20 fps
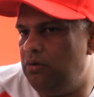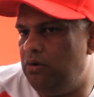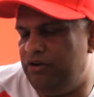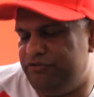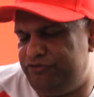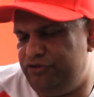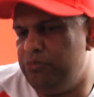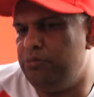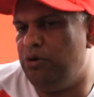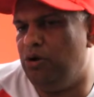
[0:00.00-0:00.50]

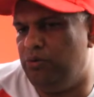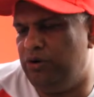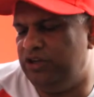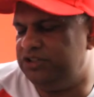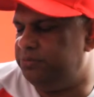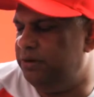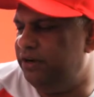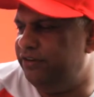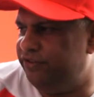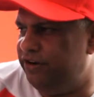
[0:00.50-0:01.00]
well, football
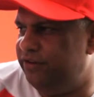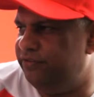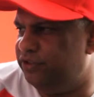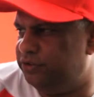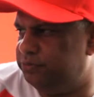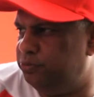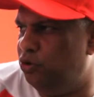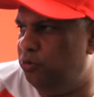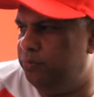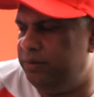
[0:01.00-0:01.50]
was my
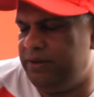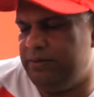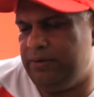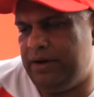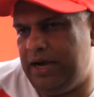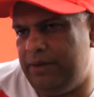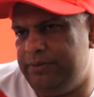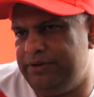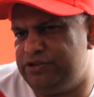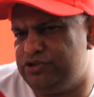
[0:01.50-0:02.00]
favorite sport,
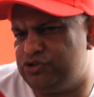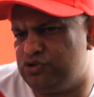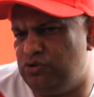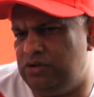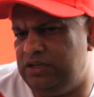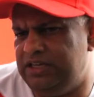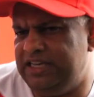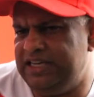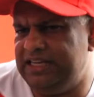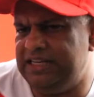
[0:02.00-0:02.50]
but I went to
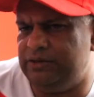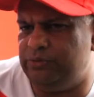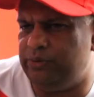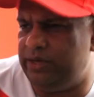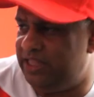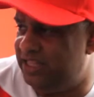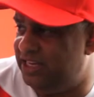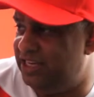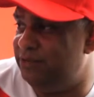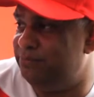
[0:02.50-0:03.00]
school in England
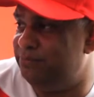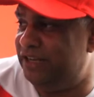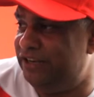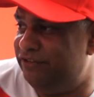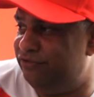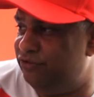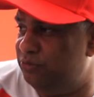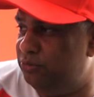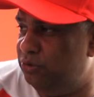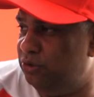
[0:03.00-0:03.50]
where they
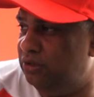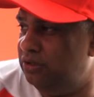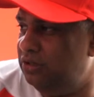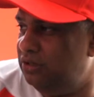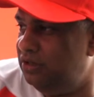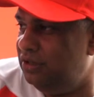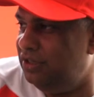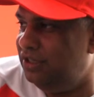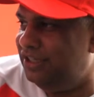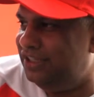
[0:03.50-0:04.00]
play football.
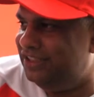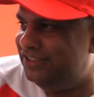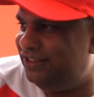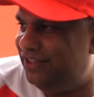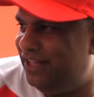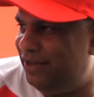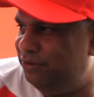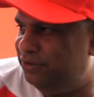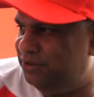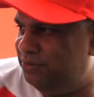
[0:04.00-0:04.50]

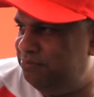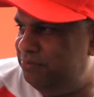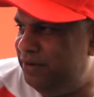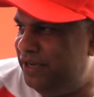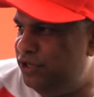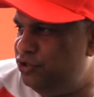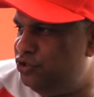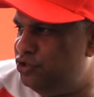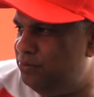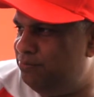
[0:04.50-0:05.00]
So that was a
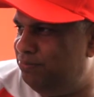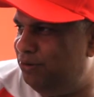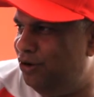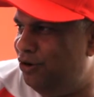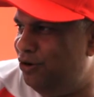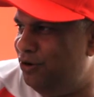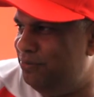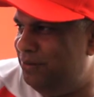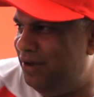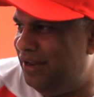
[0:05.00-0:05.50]
major
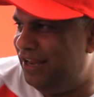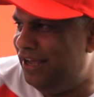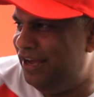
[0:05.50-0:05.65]
blow in my